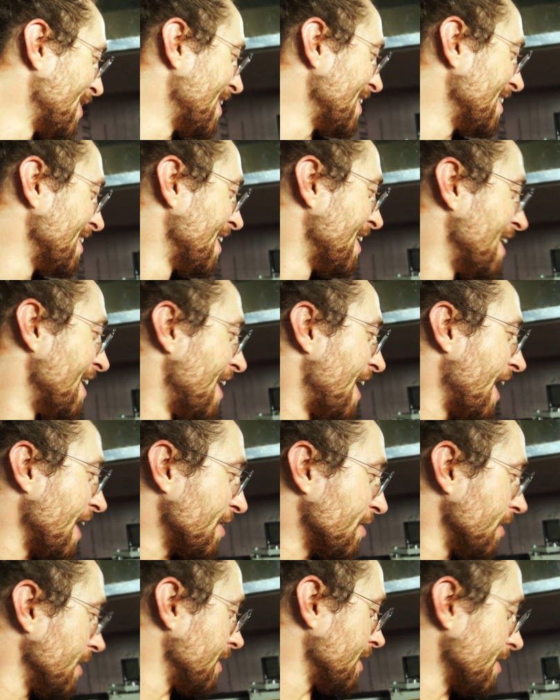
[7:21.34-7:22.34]
but
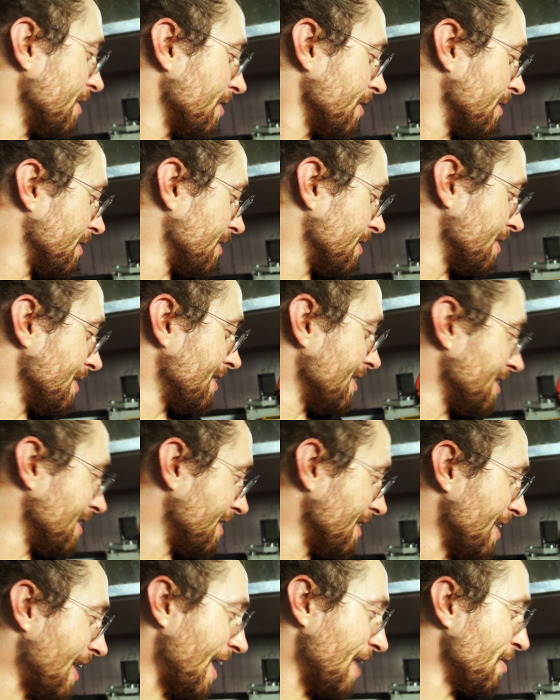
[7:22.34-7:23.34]
I couldn't
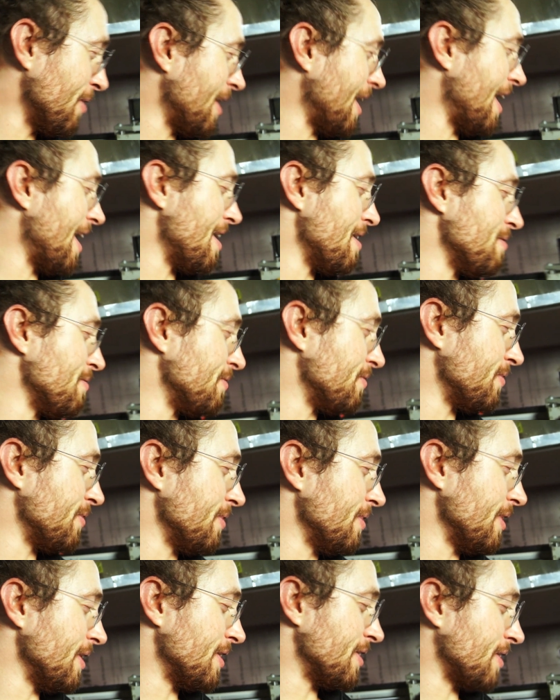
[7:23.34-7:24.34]
I don't have
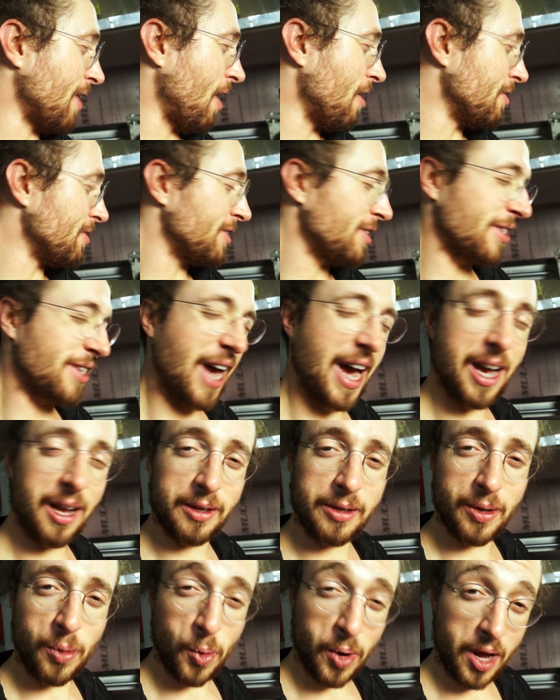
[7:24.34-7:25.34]
the tolerances
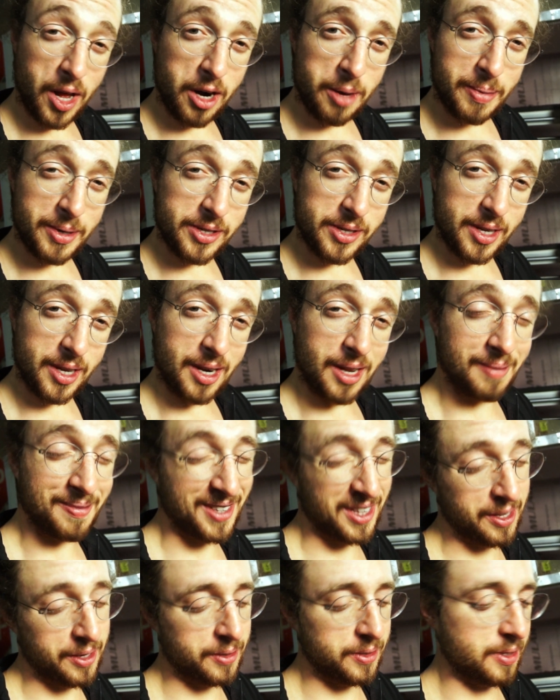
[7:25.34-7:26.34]
dialed 100%. I'm
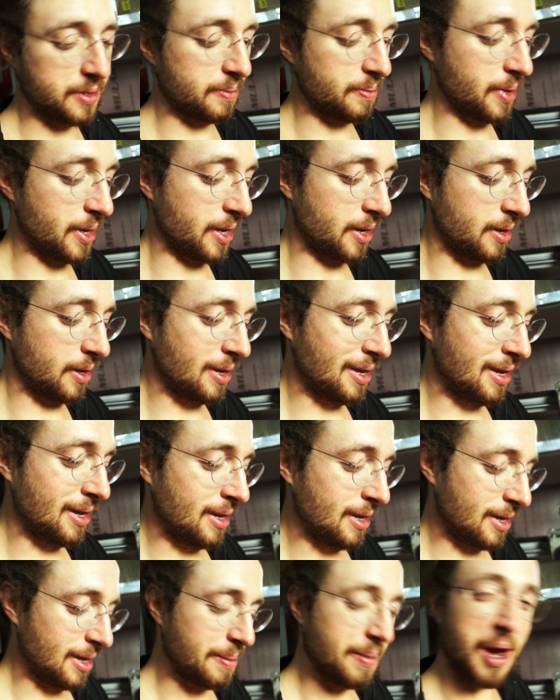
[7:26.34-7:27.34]
close, but
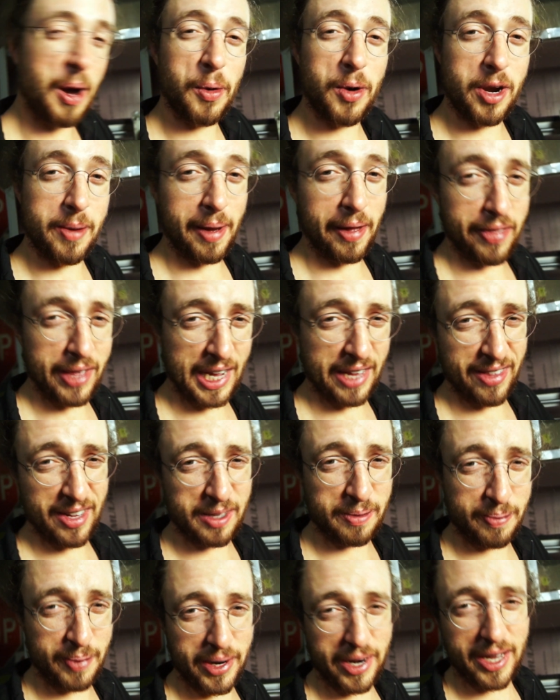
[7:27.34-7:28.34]
I'm not worried about that.
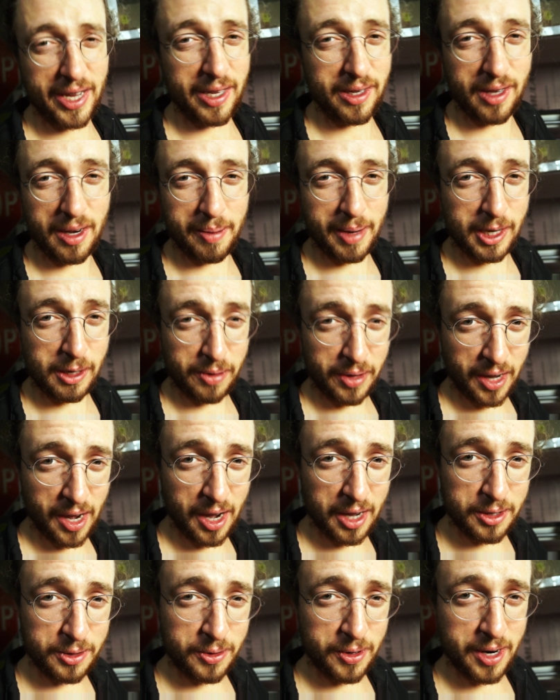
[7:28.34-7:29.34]
That's pretty easy to mess with the
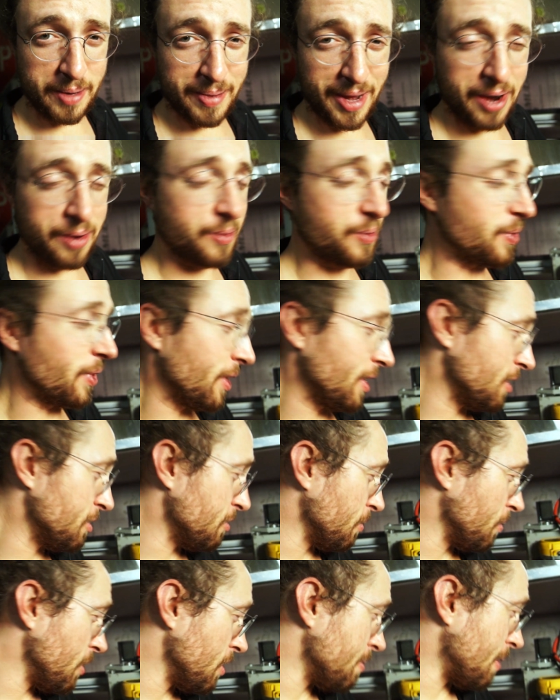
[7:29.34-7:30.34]
contour. I'm not really
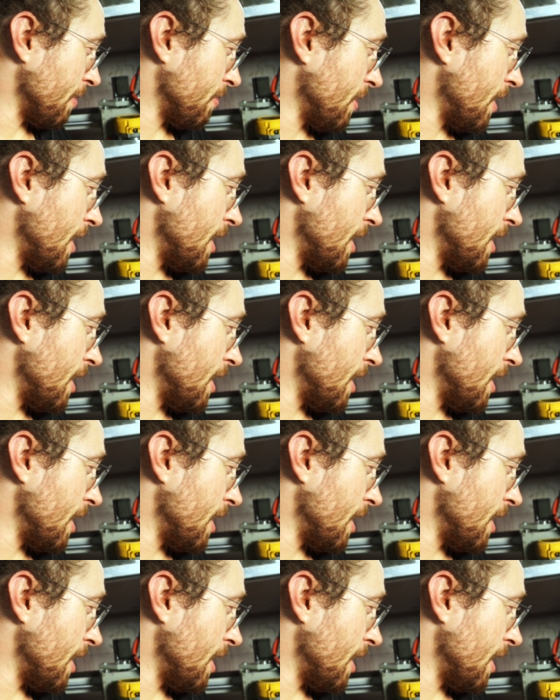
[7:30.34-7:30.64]
too worried about